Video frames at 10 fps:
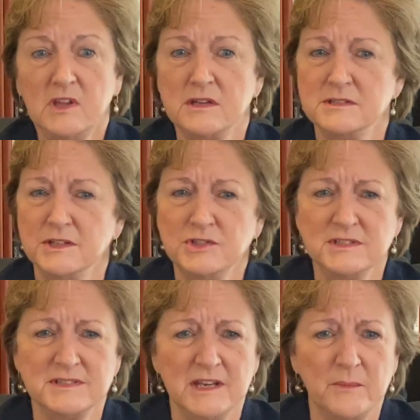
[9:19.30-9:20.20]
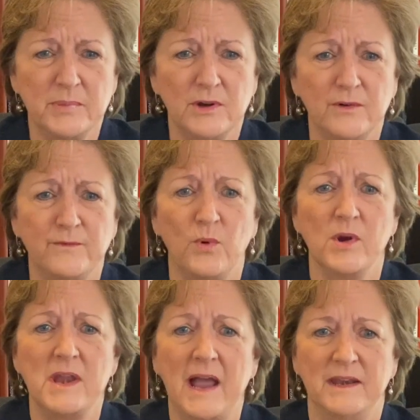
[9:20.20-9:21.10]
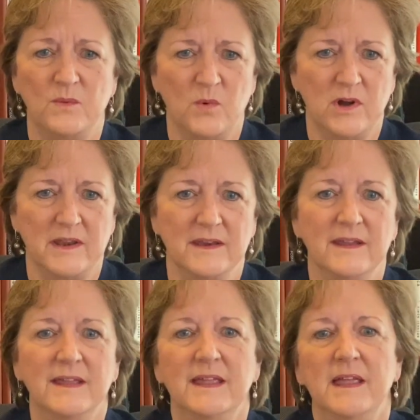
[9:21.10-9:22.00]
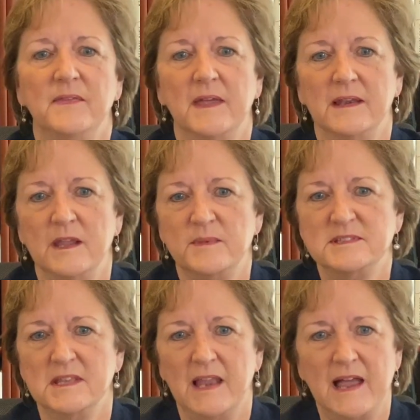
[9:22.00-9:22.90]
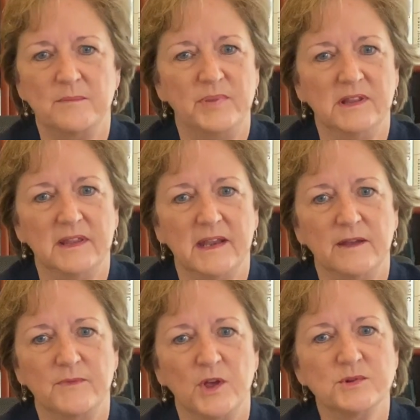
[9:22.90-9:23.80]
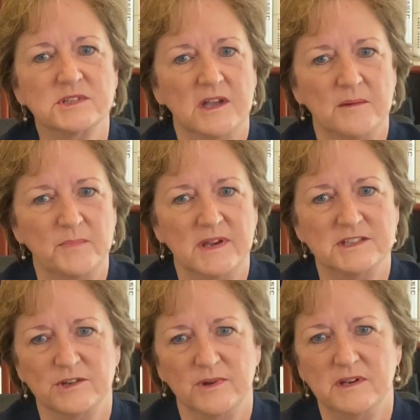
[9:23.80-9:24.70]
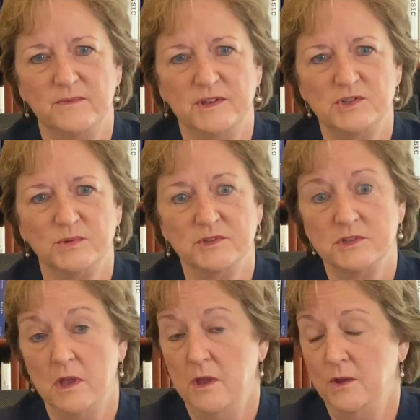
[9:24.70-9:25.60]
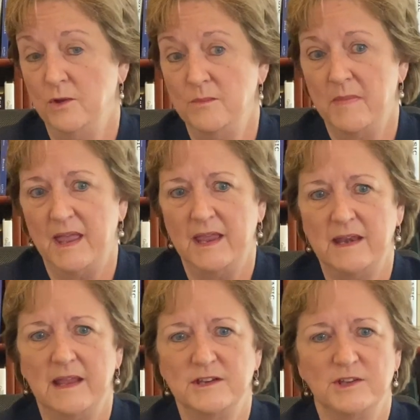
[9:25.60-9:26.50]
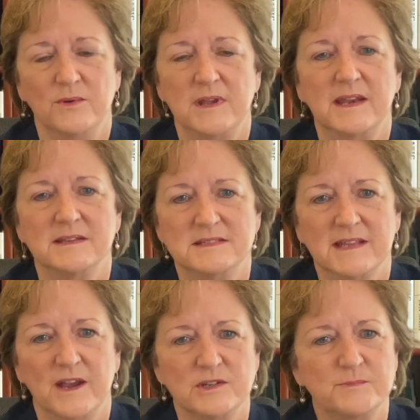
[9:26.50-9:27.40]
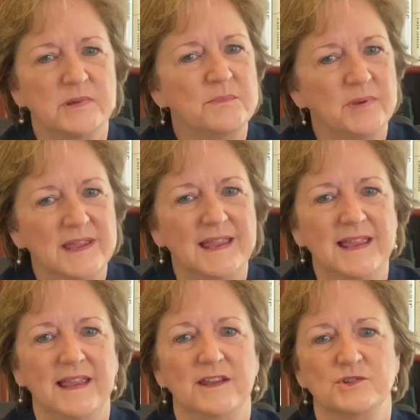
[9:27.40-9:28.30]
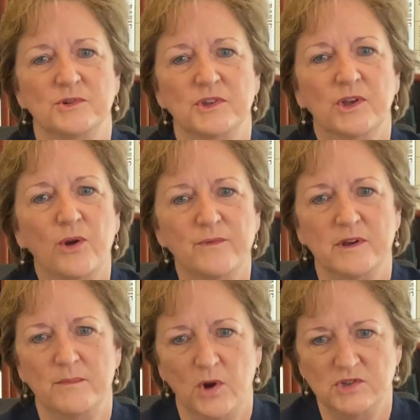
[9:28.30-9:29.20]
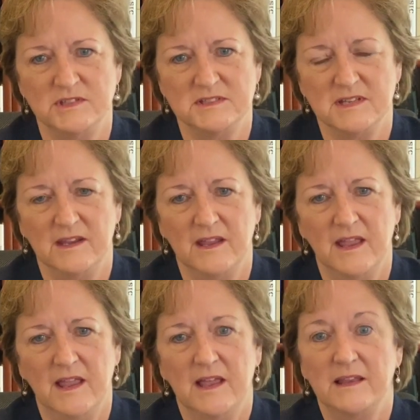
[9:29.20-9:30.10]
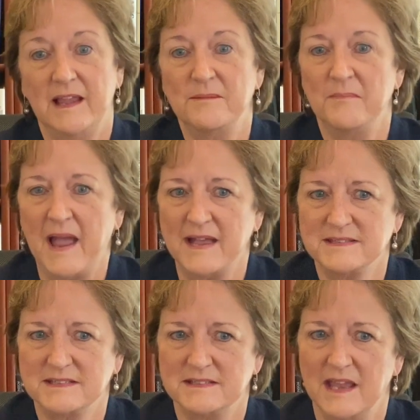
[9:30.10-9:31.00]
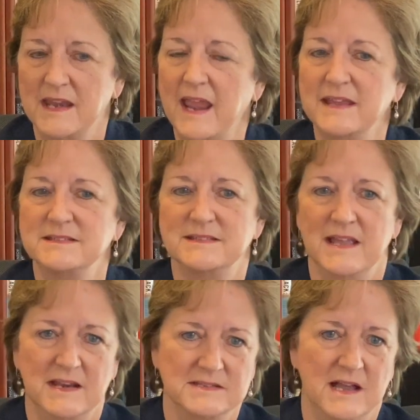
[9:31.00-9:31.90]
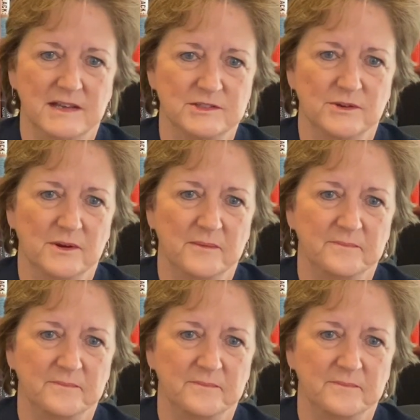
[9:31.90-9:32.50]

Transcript: such as Senate Bill 491 that limits the liability of those companies or individuals who made and donated scarce PPE during the COVID emergency, like masks and hand sanitizer.